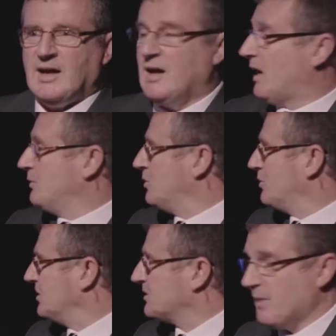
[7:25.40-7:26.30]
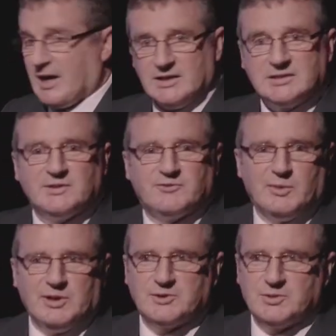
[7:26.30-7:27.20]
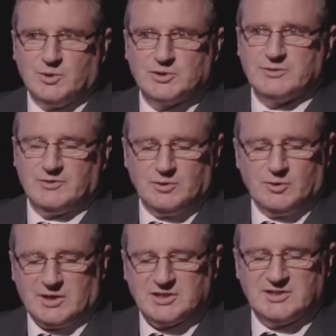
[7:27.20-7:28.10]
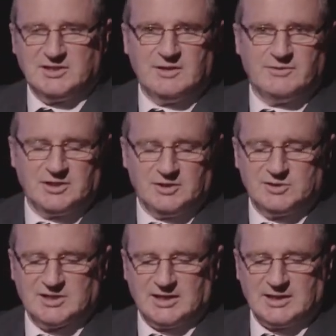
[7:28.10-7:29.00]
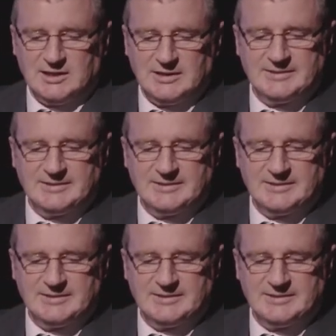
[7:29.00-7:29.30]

I'm sure this man is familiar to most of you who watch the evening news cycle.